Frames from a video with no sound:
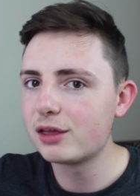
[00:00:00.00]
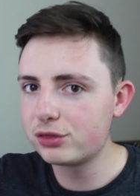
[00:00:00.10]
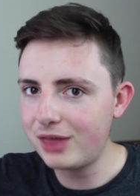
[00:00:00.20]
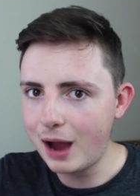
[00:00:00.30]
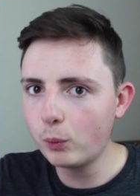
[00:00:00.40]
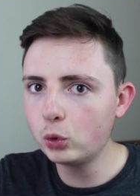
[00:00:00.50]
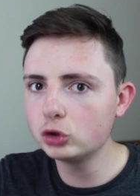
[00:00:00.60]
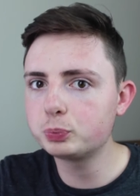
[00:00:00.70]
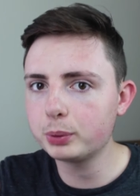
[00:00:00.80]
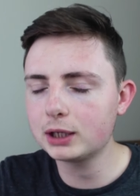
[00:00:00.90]
That
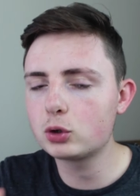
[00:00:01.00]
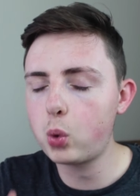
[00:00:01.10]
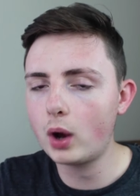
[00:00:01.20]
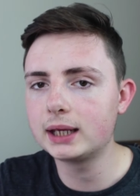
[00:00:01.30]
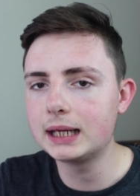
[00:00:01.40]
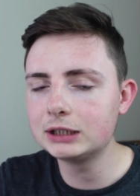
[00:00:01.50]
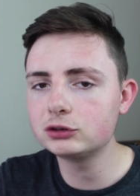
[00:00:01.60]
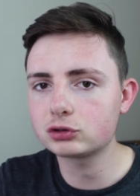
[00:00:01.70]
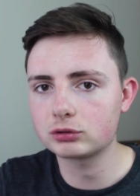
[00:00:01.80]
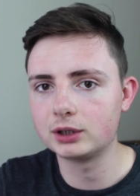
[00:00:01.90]
would be quite
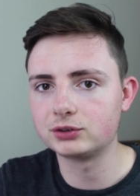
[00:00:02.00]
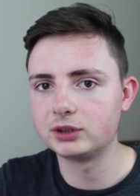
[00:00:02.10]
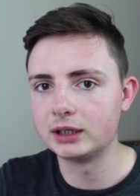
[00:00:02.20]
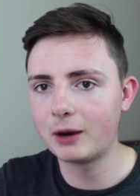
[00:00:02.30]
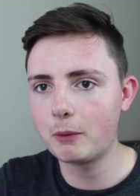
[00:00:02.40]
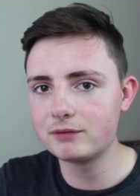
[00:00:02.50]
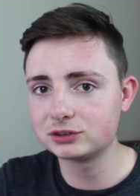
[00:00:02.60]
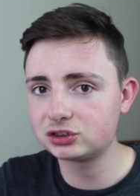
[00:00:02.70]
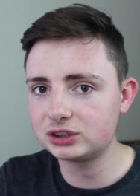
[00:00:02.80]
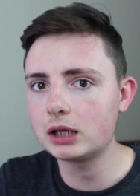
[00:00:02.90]
interesting. However,
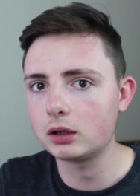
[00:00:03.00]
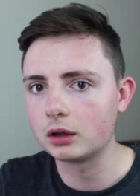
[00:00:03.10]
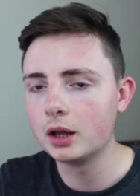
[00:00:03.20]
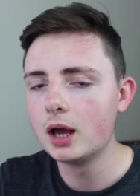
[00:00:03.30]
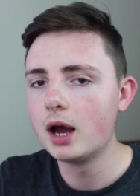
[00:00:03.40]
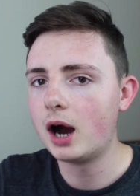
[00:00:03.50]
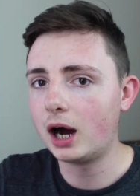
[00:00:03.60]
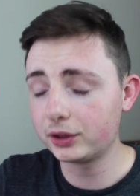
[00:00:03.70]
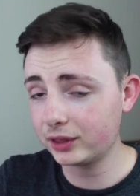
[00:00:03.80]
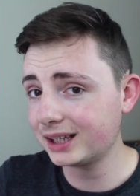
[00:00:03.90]
still,
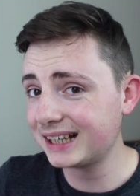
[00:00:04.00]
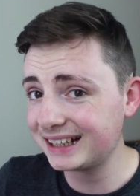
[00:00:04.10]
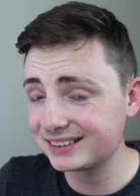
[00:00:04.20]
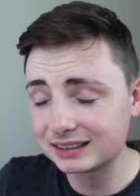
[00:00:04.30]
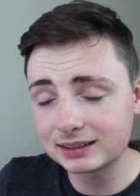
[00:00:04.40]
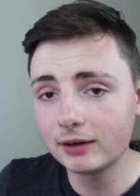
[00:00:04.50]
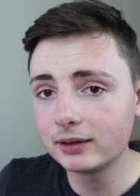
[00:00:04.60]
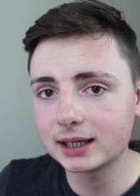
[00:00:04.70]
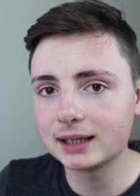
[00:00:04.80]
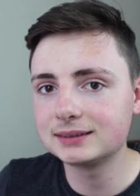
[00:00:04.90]
I think he needs
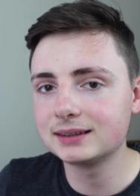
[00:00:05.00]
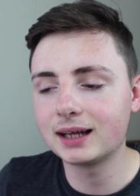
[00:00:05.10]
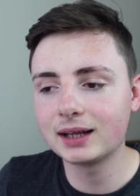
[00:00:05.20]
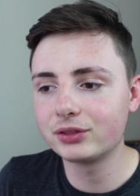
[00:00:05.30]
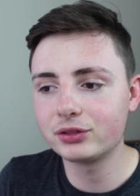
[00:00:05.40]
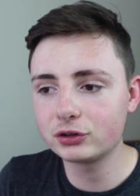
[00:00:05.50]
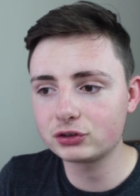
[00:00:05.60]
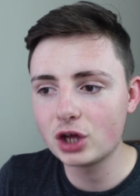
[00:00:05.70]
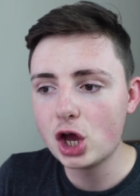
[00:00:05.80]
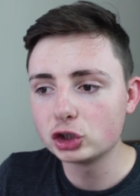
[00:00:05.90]
interrogated and
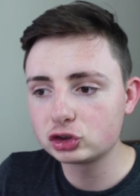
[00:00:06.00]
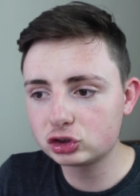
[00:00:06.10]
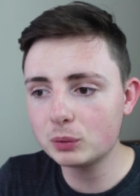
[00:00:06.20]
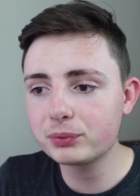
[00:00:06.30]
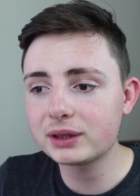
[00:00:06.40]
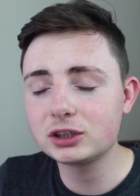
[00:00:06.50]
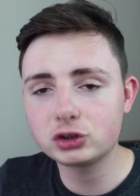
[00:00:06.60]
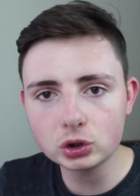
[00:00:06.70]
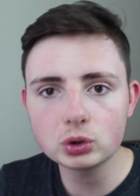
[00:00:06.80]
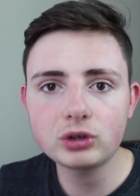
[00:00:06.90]
just something
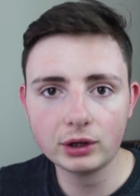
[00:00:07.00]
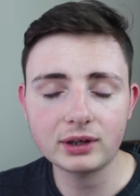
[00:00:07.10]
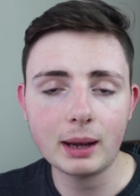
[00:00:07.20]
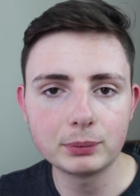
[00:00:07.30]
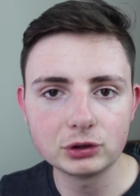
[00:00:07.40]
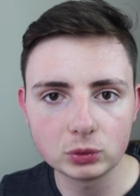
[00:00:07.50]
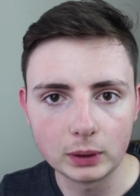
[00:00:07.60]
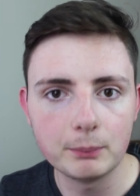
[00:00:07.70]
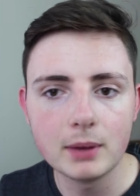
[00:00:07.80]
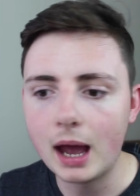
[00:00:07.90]
huge has to happen to
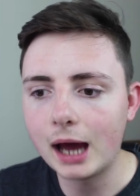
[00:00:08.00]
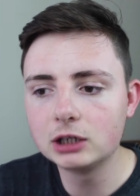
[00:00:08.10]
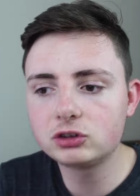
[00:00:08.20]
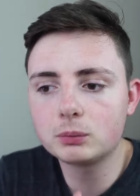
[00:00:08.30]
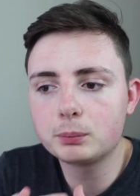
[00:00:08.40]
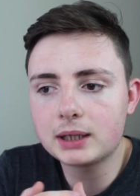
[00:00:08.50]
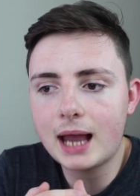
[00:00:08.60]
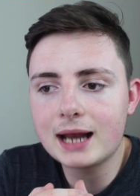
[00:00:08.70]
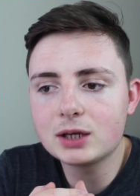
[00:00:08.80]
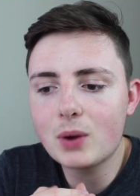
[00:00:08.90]
him, and he shouldn't be
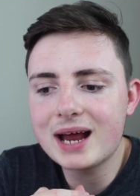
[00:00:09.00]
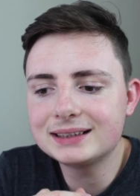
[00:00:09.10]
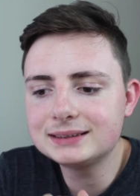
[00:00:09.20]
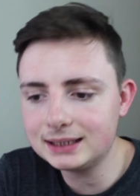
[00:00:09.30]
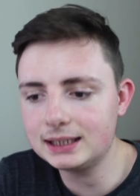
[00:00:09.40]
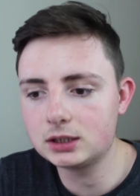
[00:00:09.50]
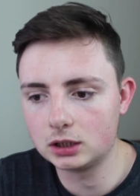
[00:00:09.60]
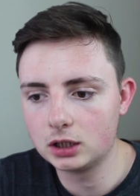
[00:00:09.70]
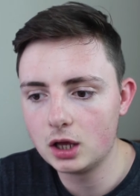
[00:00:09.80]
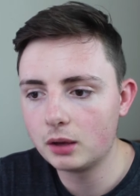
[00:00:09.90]
anywhere
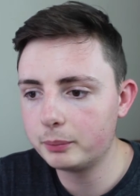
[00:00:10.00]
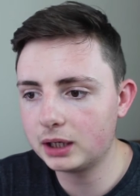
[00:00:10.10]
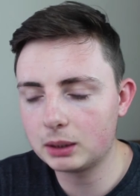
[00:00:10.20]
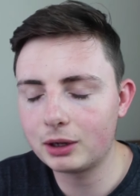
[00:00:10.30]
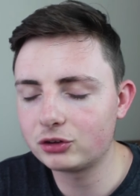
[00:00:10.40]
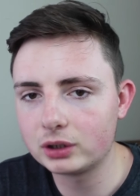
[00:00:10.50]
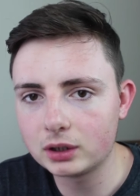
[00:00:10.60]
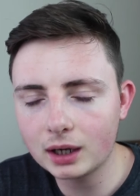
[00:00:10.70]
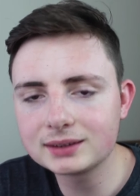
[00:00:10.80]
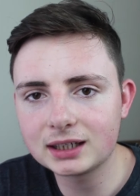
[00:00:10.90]
near being a Magic
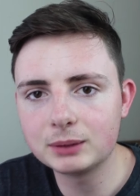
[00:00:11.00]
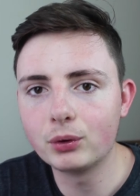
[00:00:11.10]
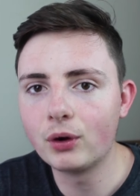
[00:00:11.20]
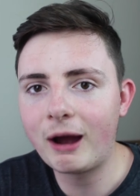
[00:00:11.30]
Knight anymore.